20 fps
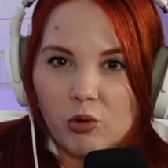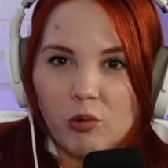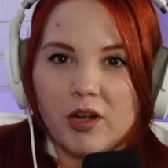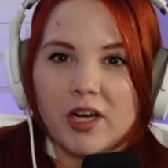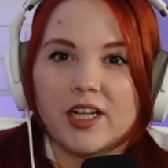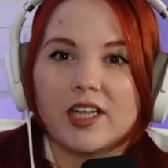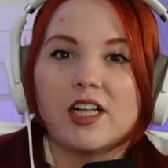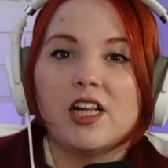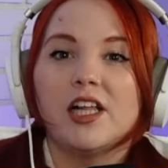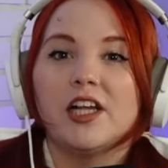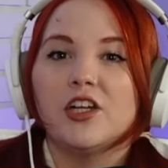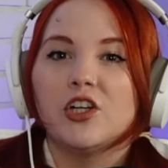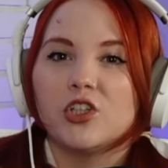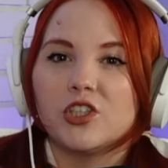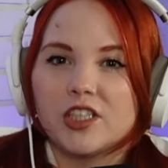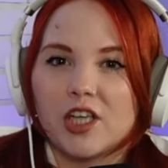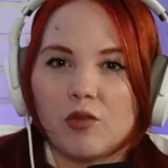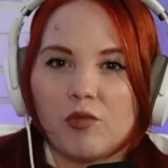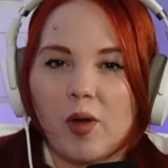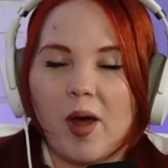don't want to clean
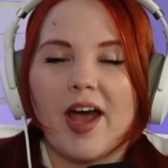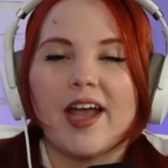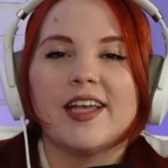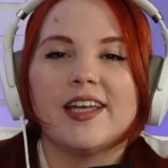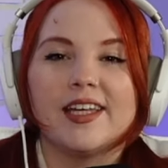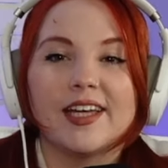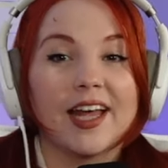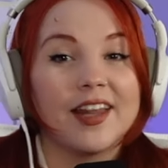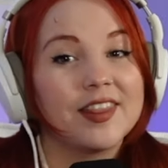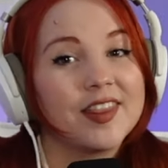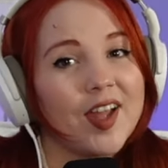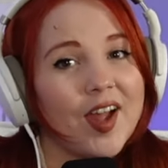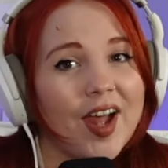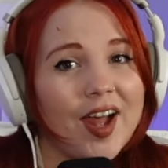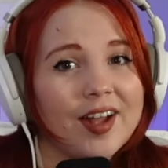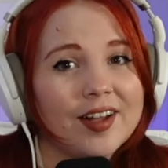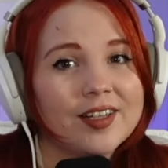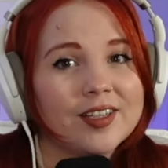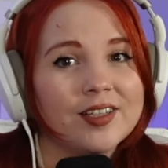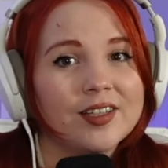yourself up. I get
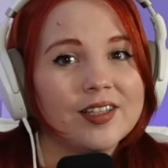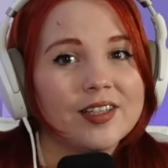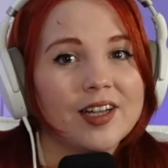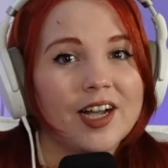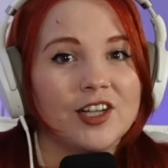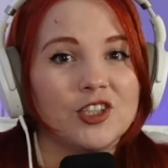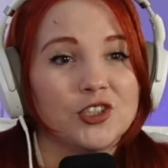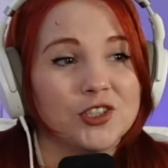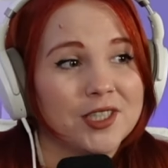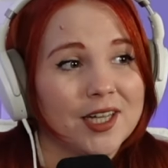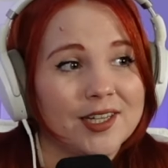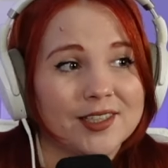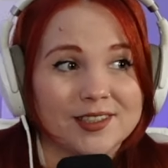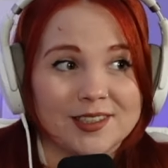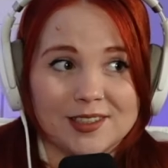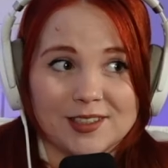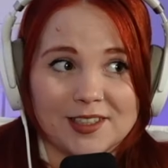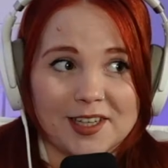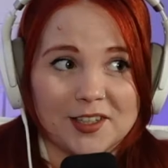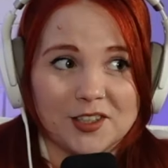that. I just had a
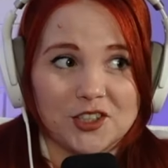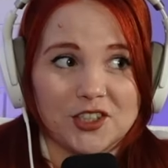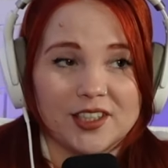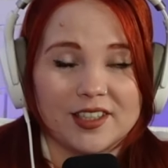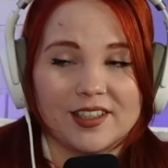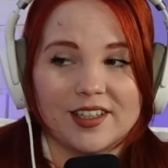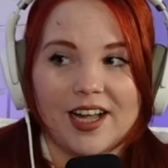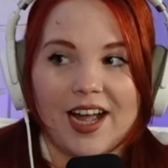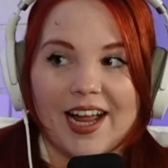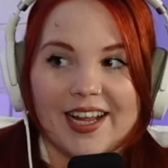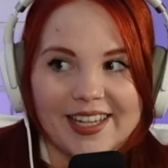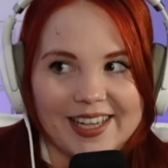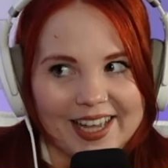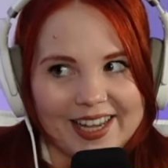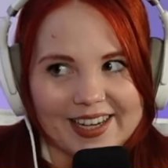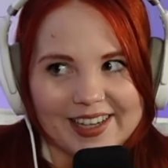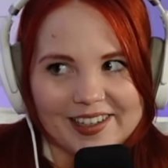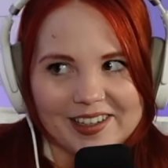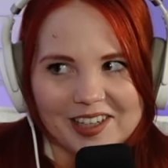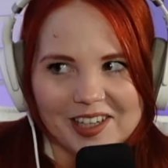C section. I
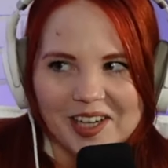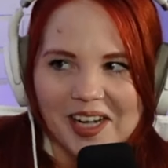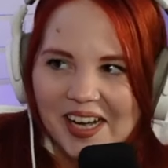get it.